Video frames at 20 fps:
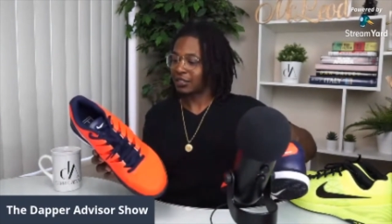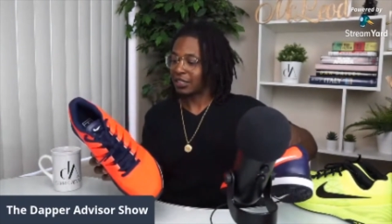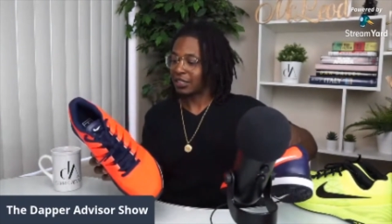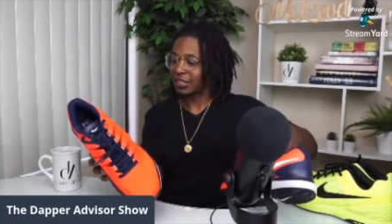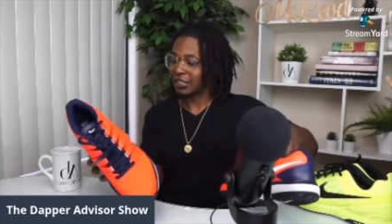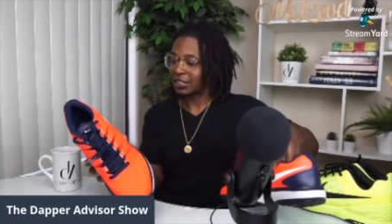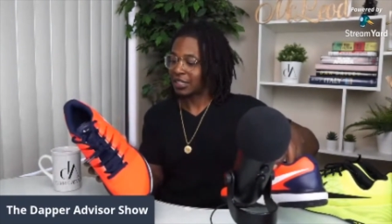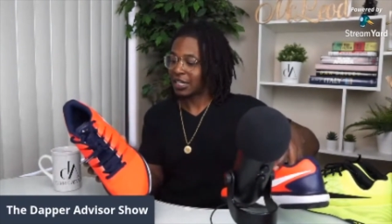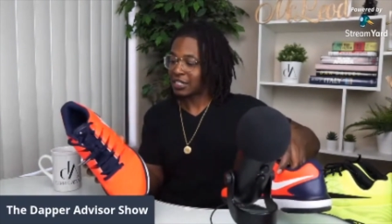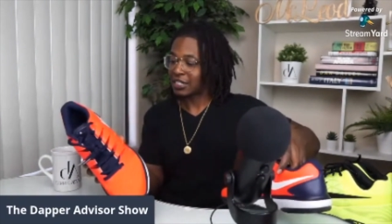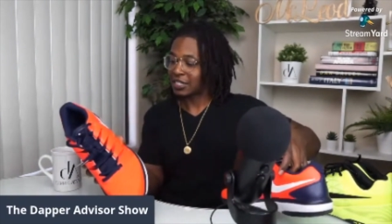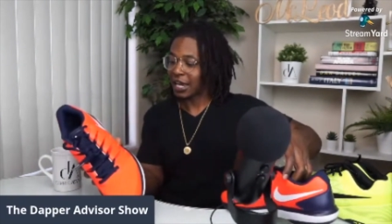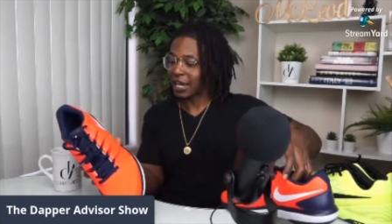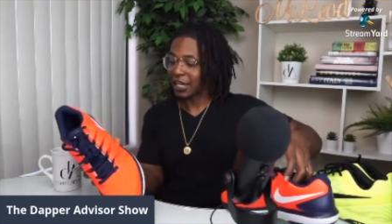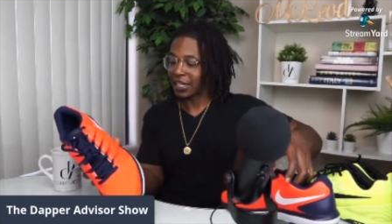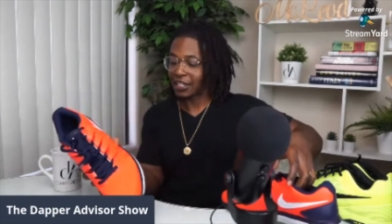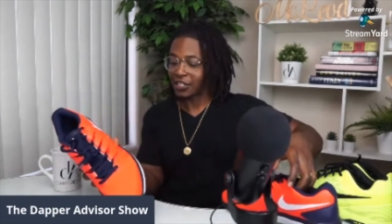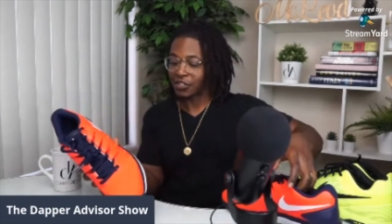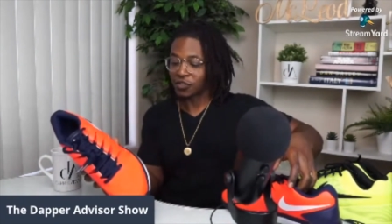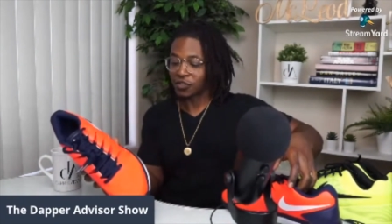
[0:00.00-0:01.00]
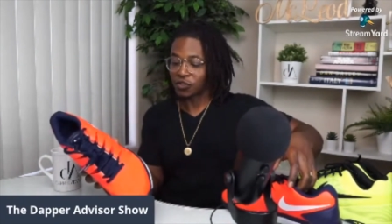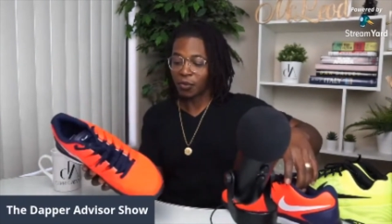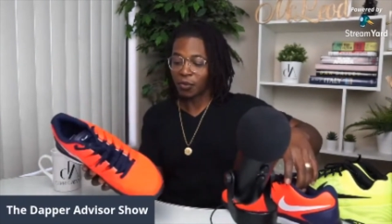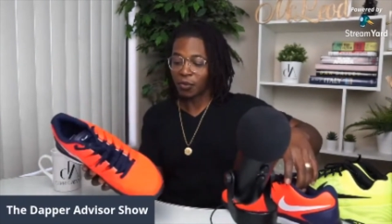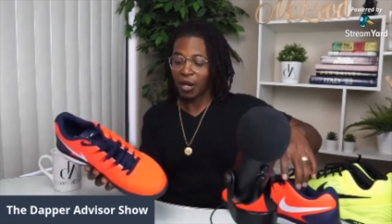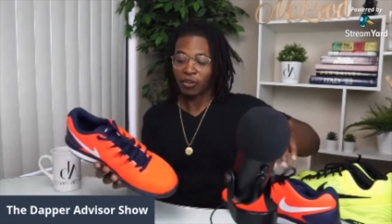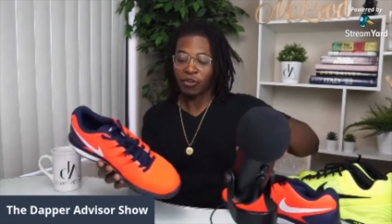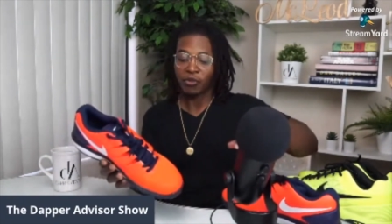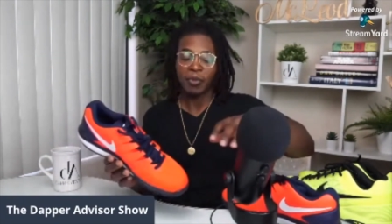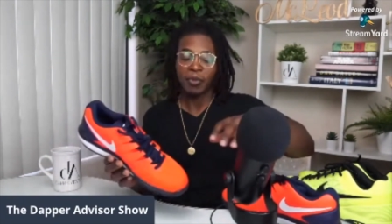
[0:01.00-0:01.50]
It says Nike Zoom. I
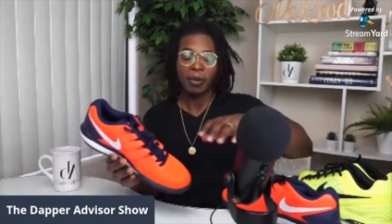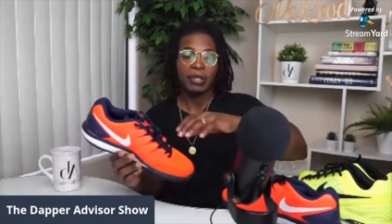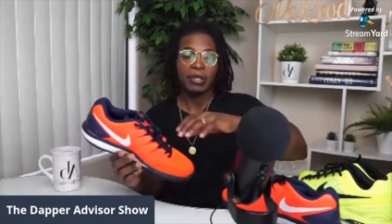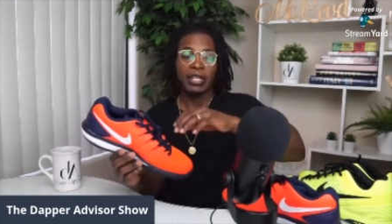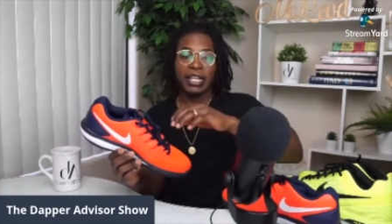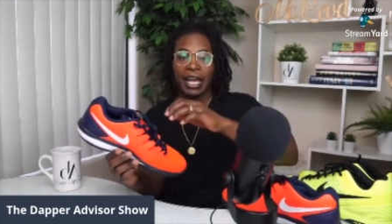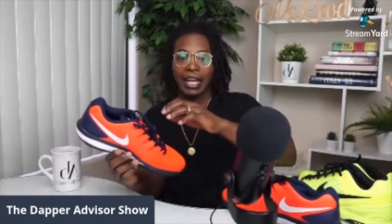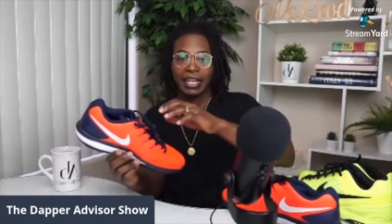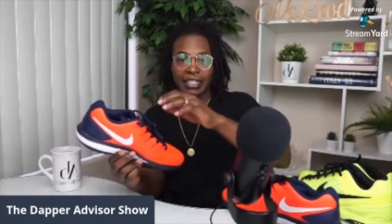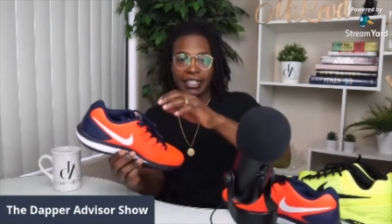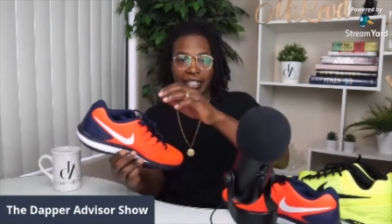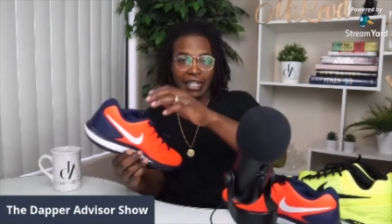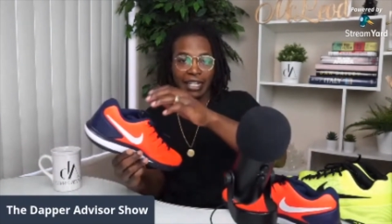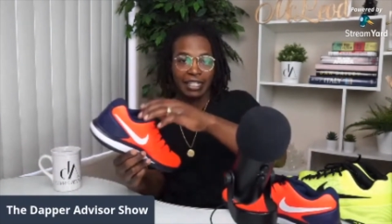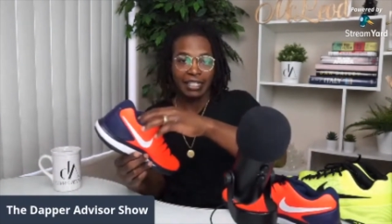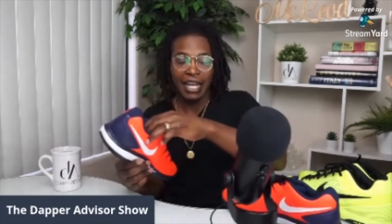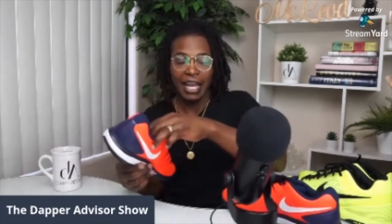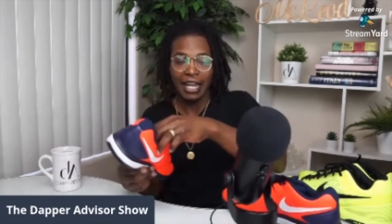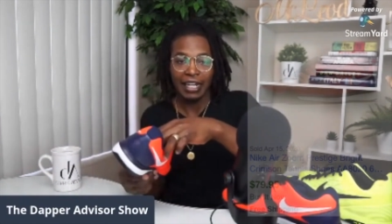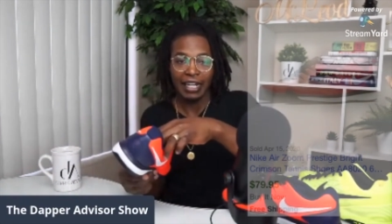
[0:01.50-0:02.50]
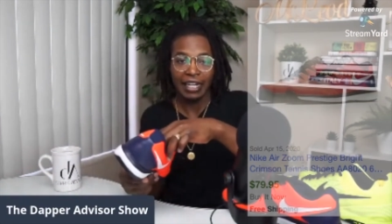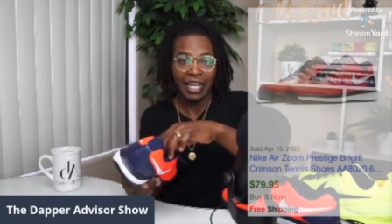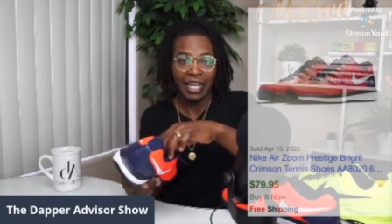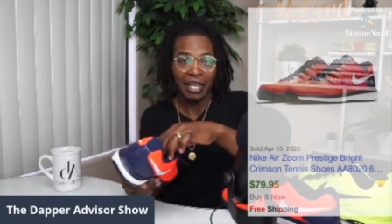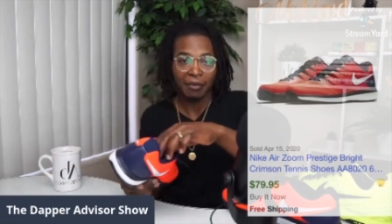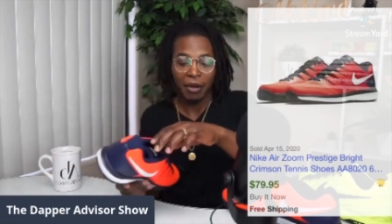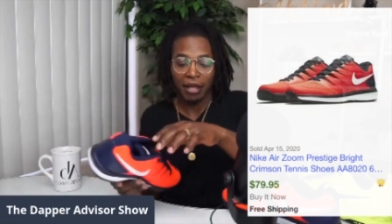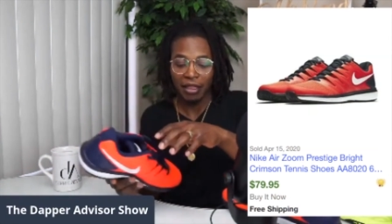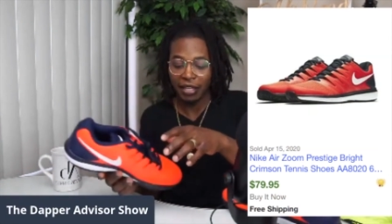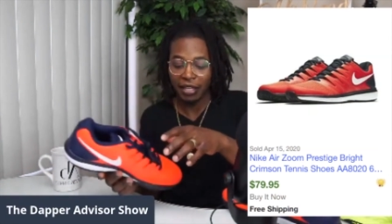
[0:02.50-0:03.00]
don't remember the exact
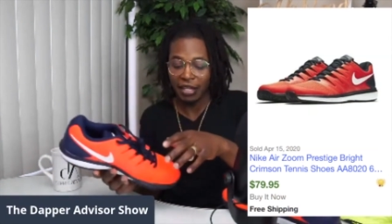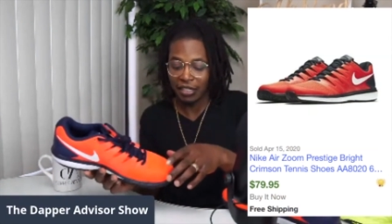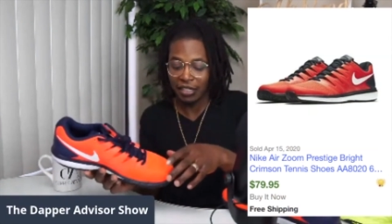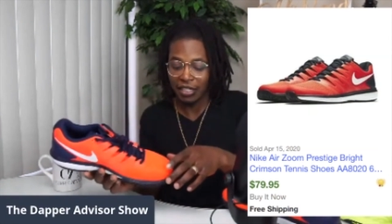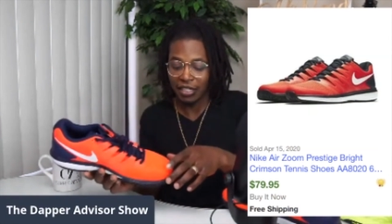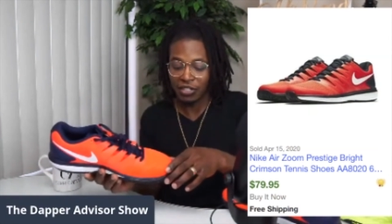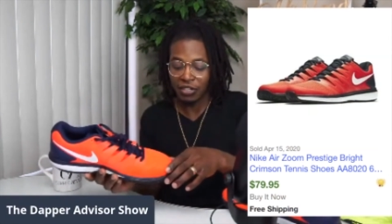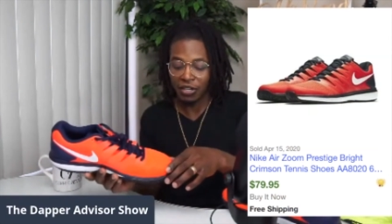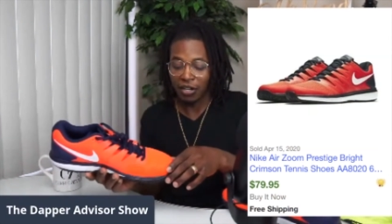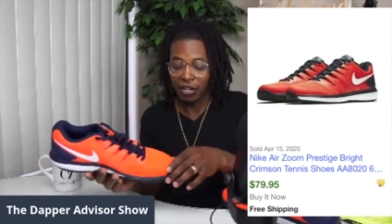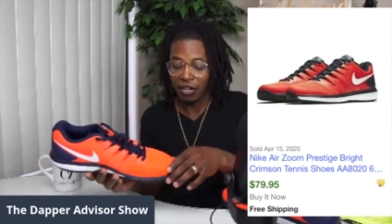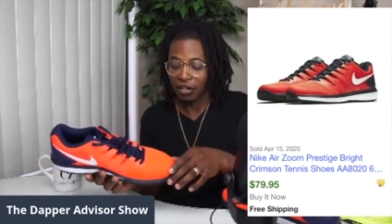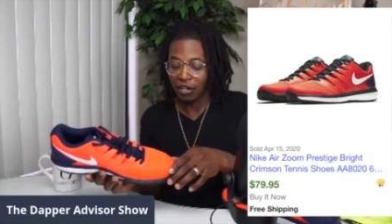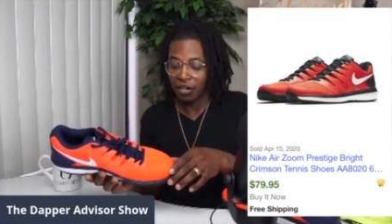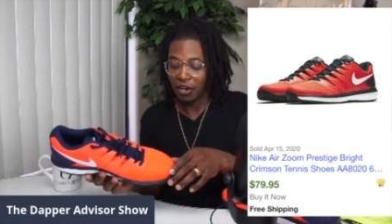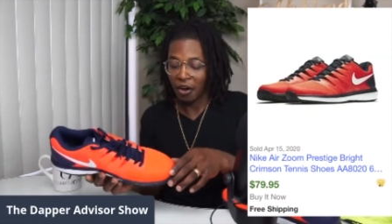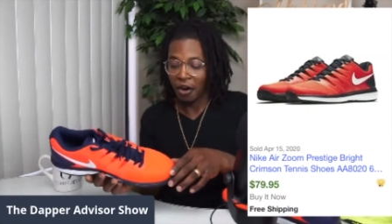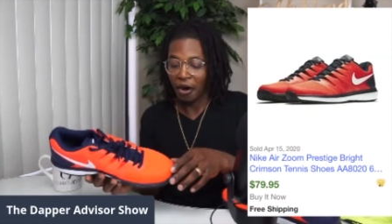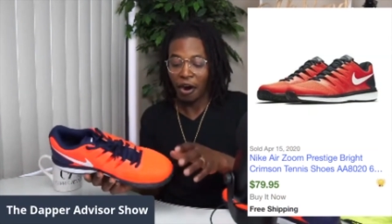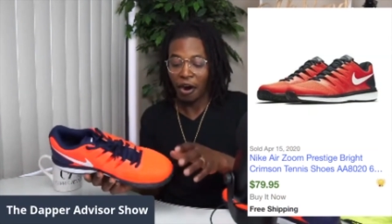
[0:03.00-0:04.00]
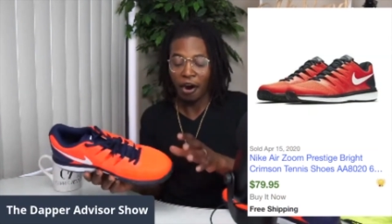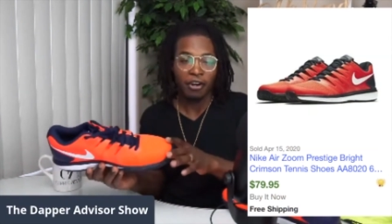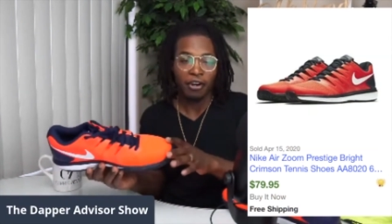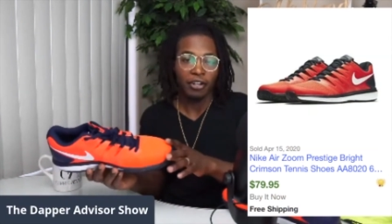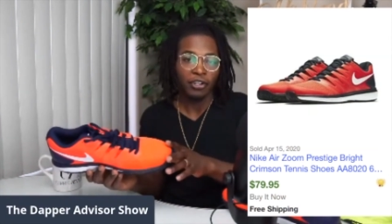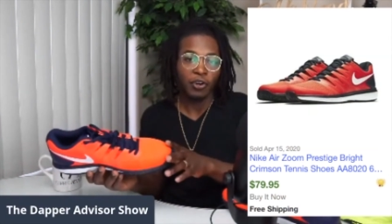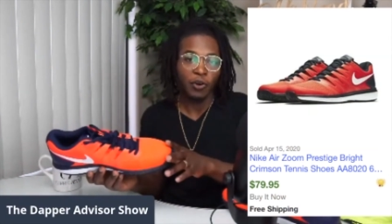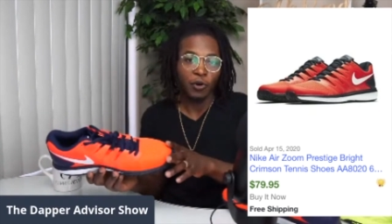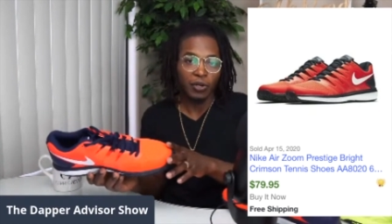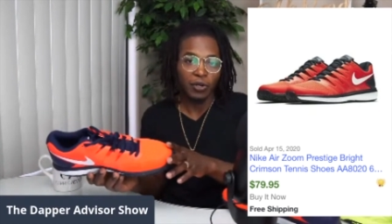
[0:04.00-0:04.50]
name. I think these are
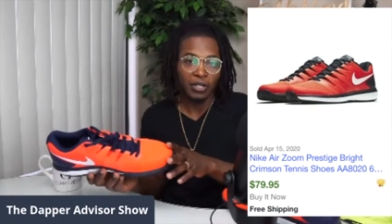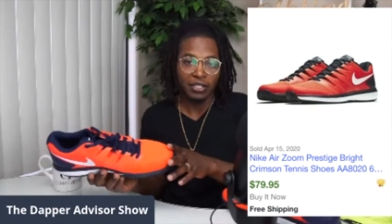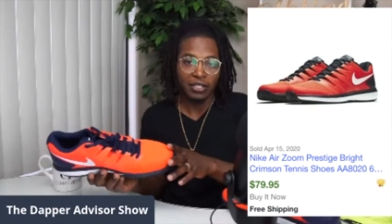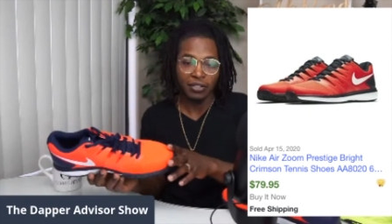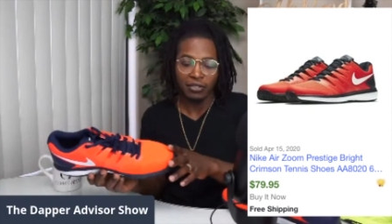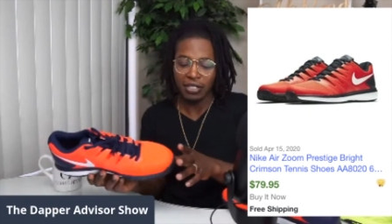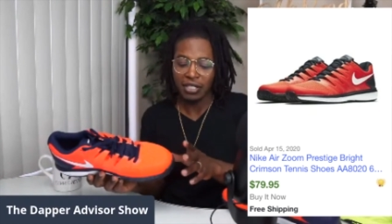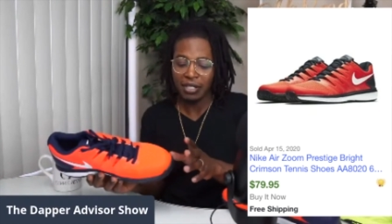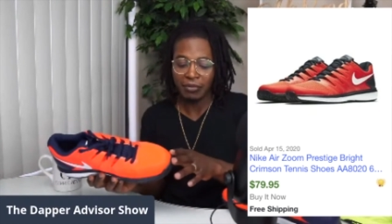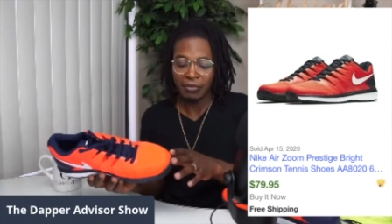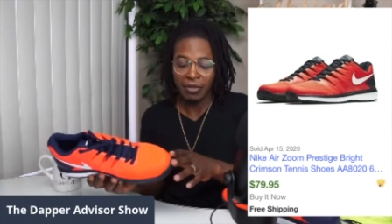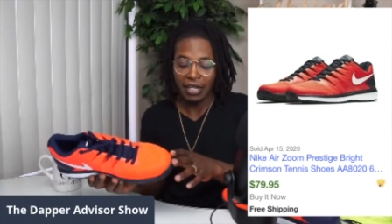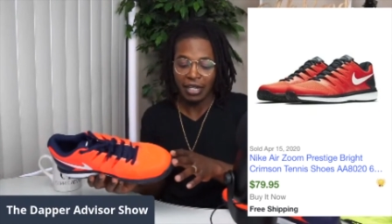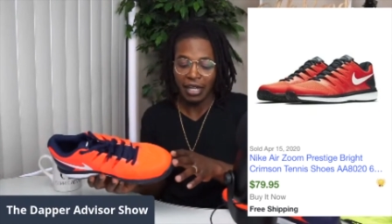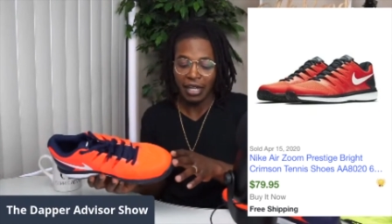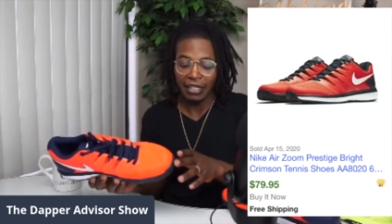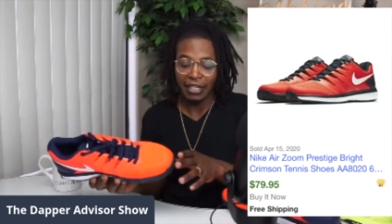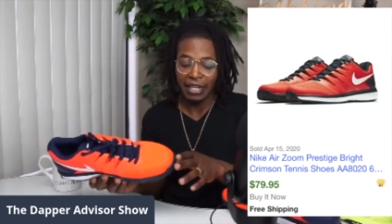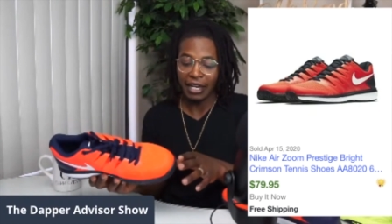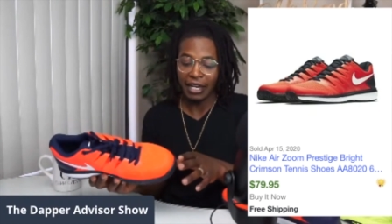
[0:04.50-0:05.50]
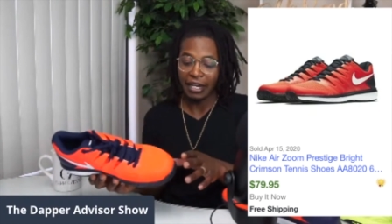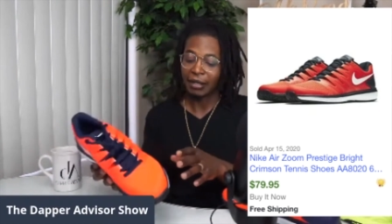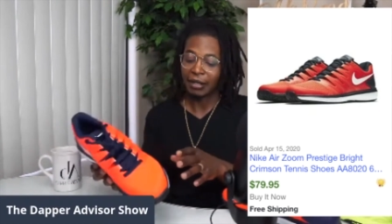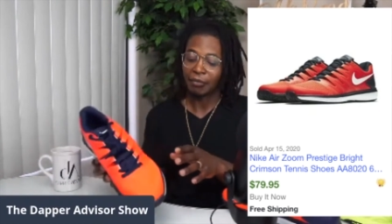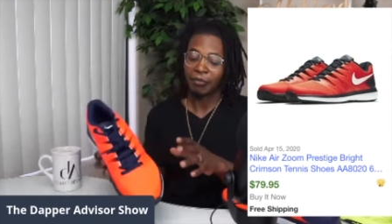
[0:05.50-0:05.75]
hard courts or something like that.